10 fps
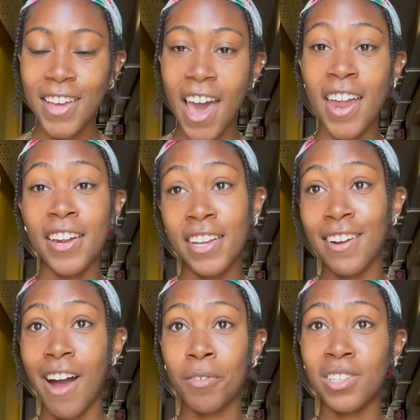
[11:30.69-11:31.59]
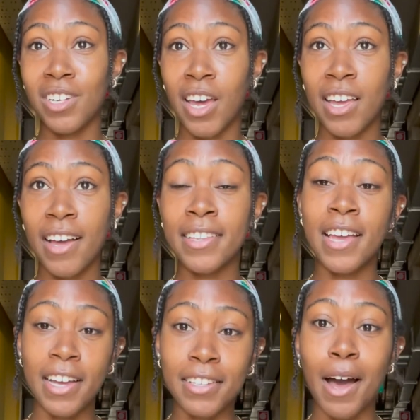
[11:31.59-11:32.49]
And in here, I was in like a
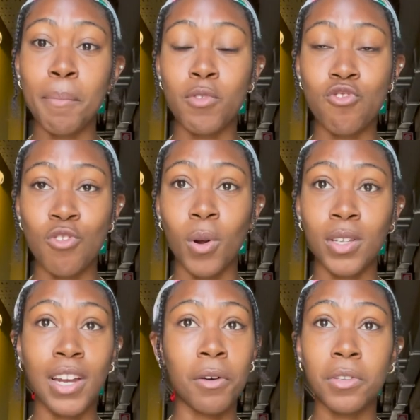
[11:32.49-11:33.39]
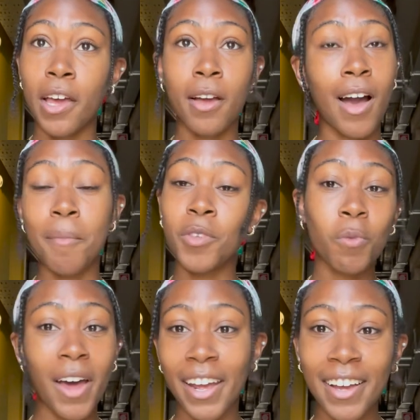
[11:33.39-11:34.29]
tank top and shorts, and I was like, I'm
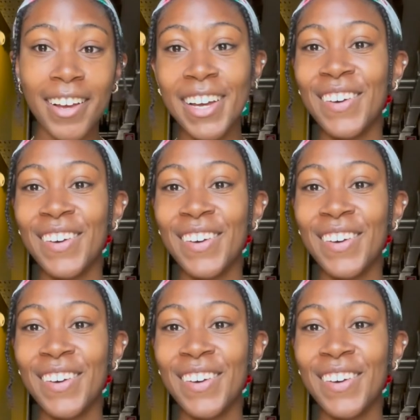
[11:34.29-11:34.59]
sweating.